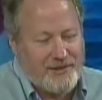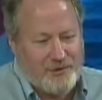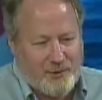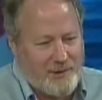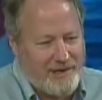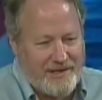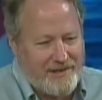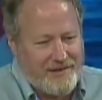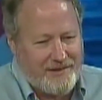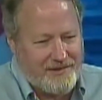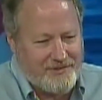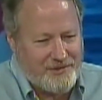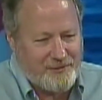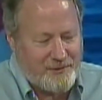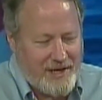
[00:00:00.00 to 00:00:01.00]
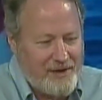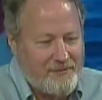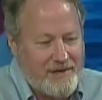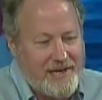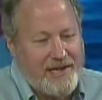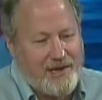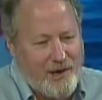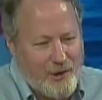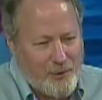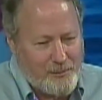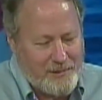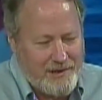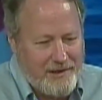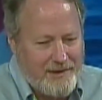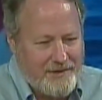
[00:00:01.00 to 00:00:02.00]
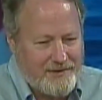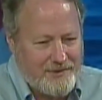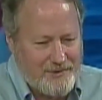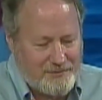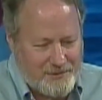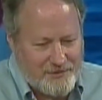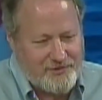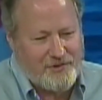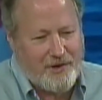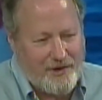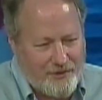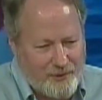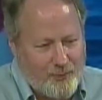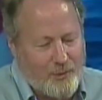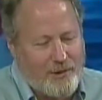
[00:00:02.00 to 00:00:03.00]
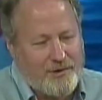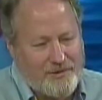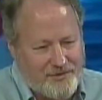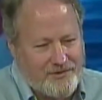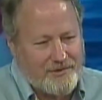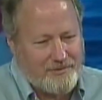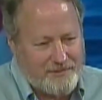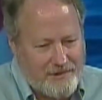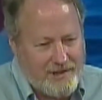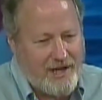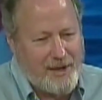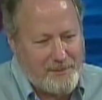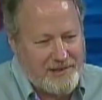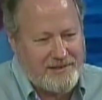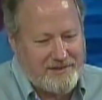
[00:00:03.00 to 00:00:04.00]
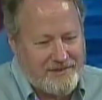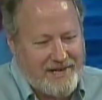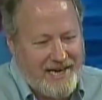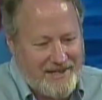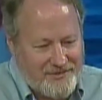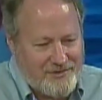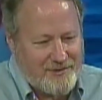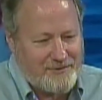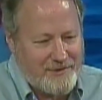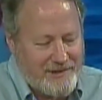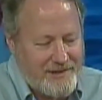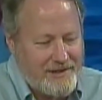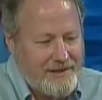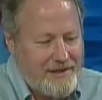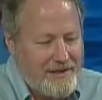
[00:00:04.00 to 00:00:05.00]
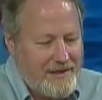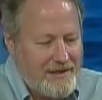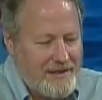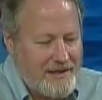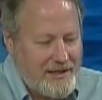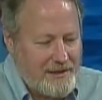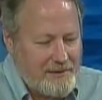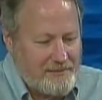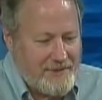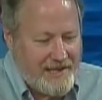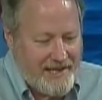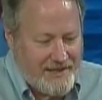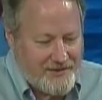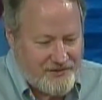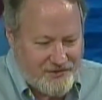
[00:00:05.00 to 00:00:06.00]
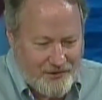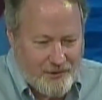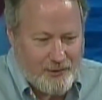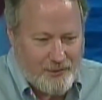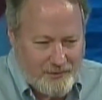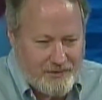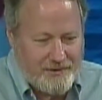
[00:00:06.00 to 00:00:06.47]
20 years if we have any hope to forestall the worst of climate catastrophe. And so,